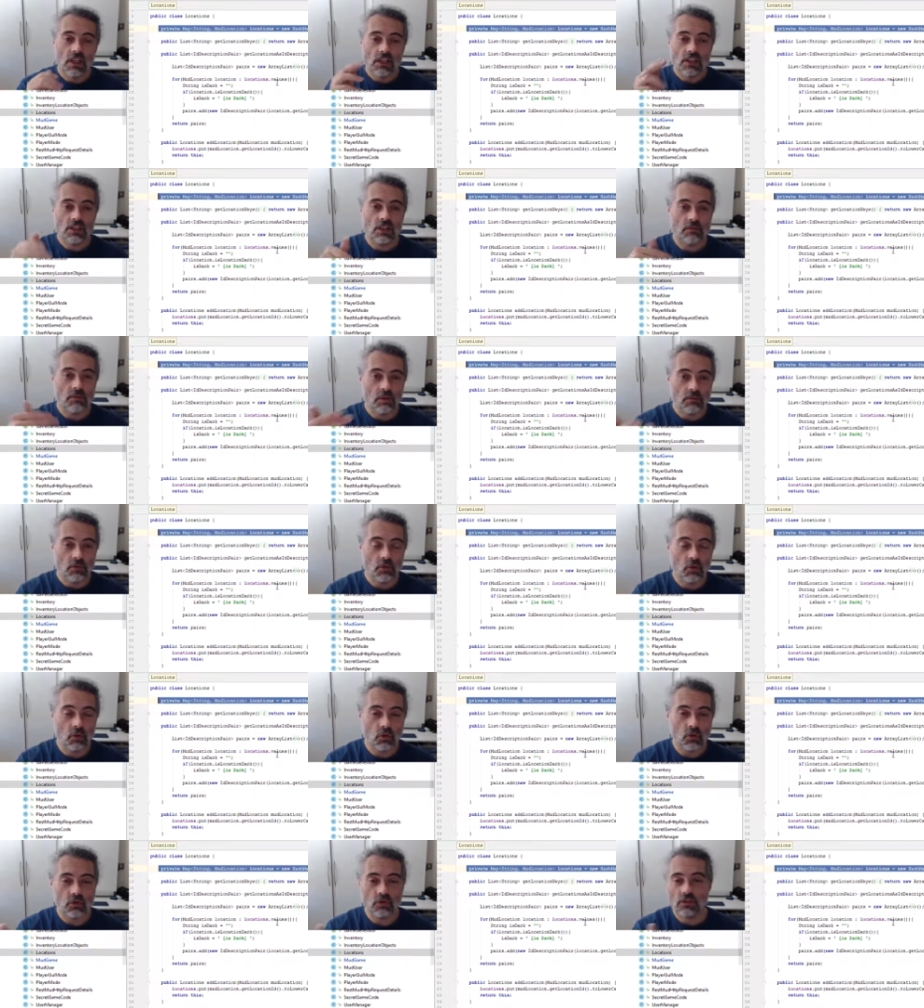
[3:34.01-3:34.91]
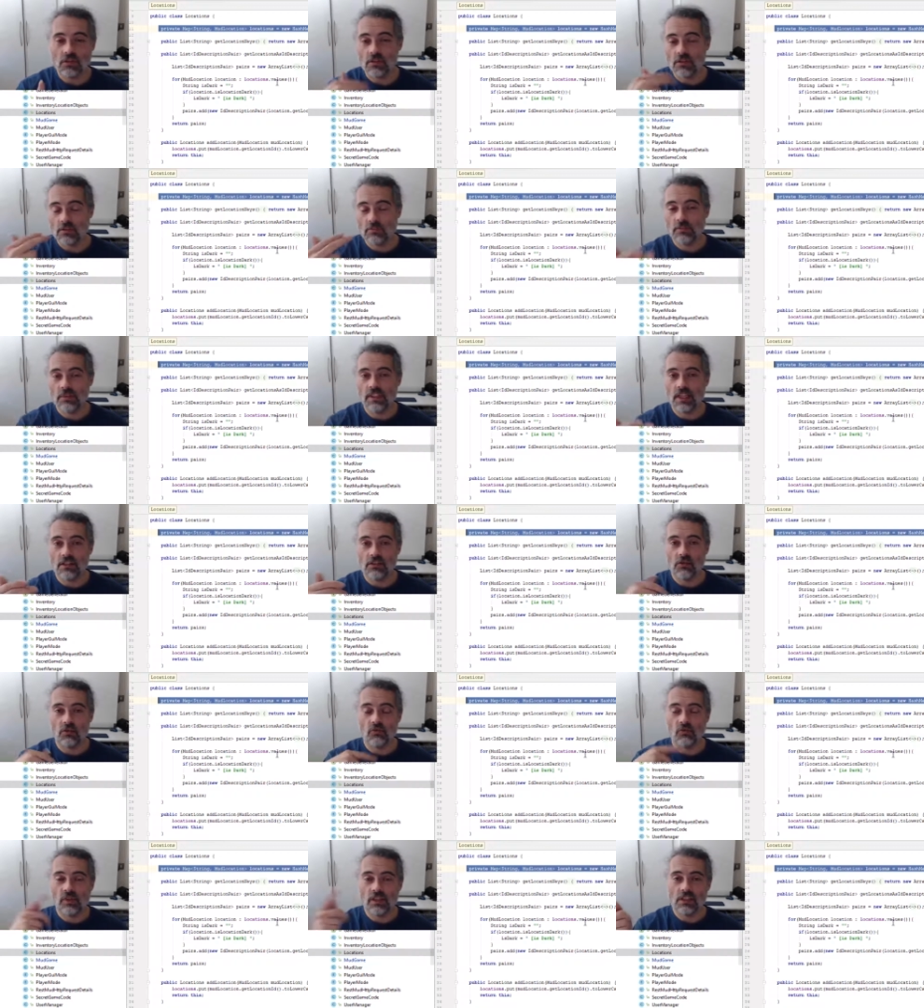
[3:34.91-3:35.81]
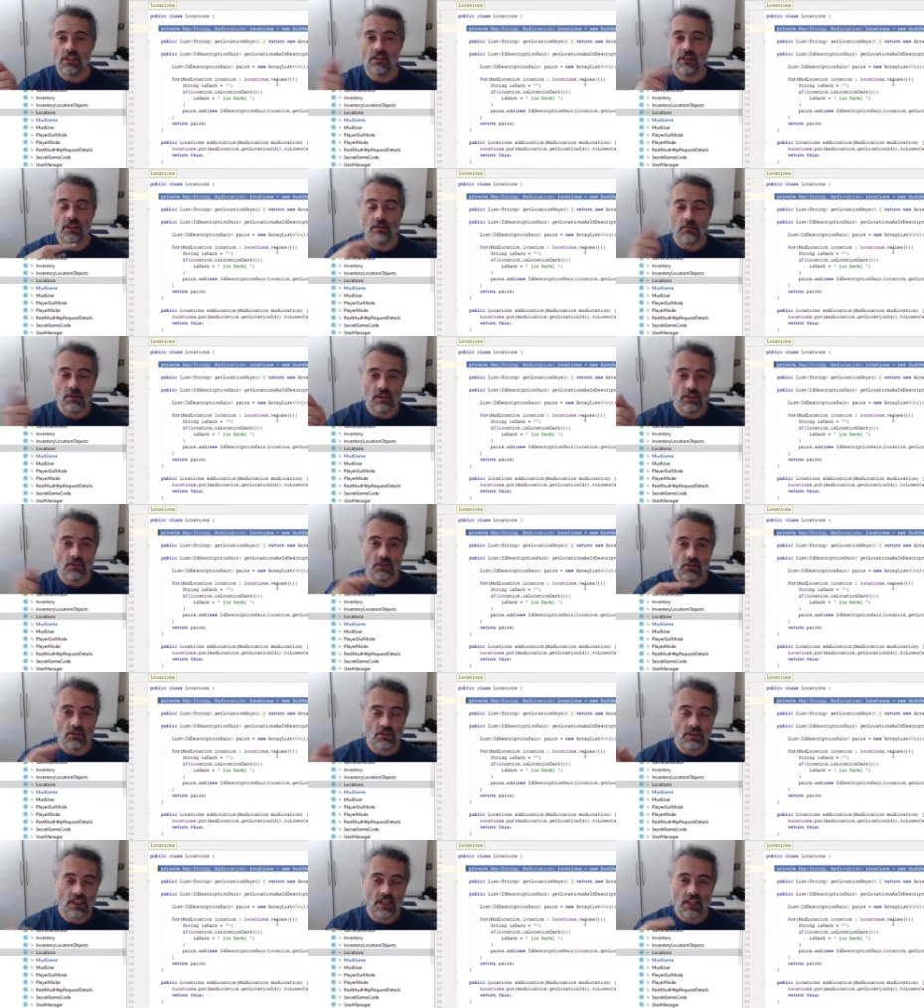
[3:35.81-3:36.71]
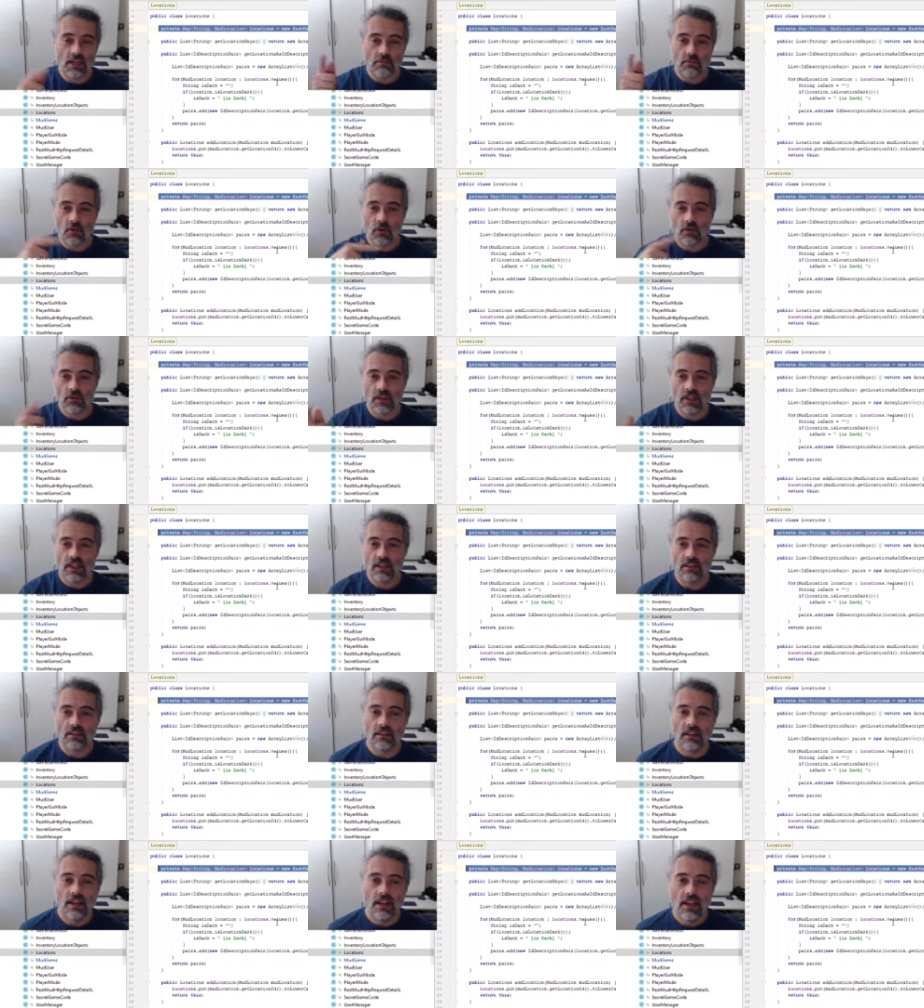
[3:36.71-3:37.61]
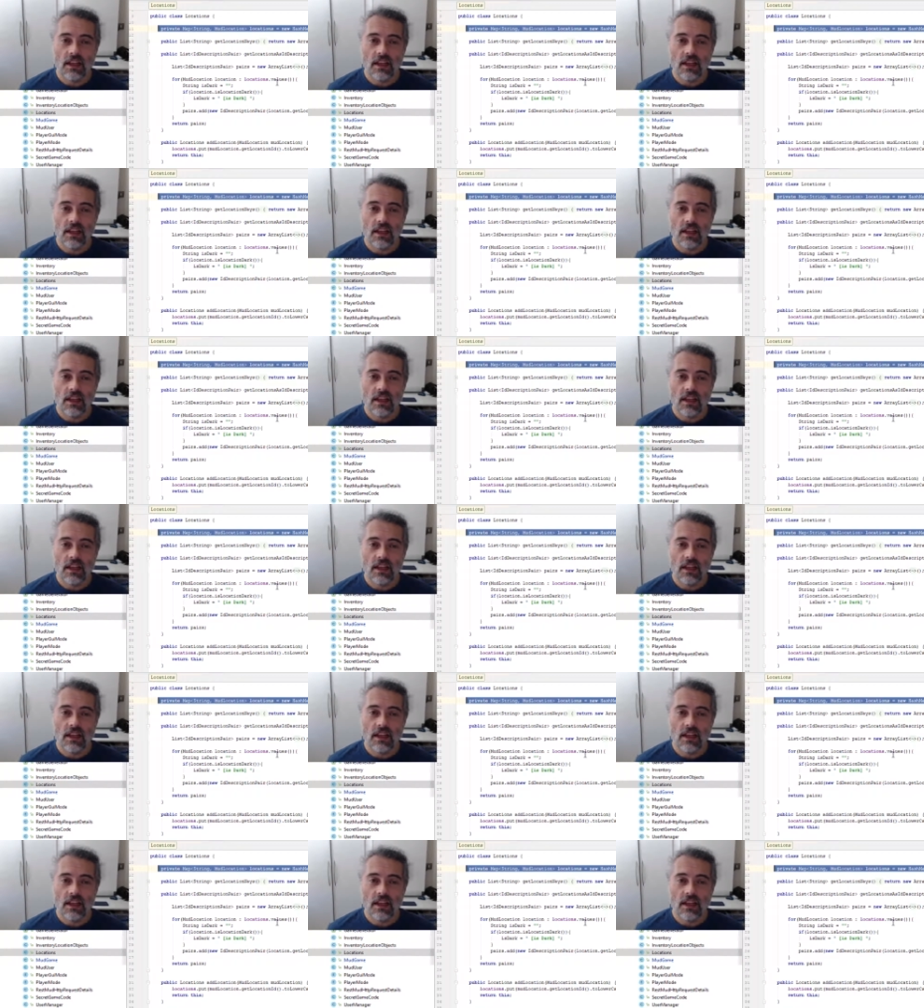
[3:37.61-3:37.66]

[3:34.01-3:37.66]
Some of them don't, so there's potential risk in a multi-user game of getting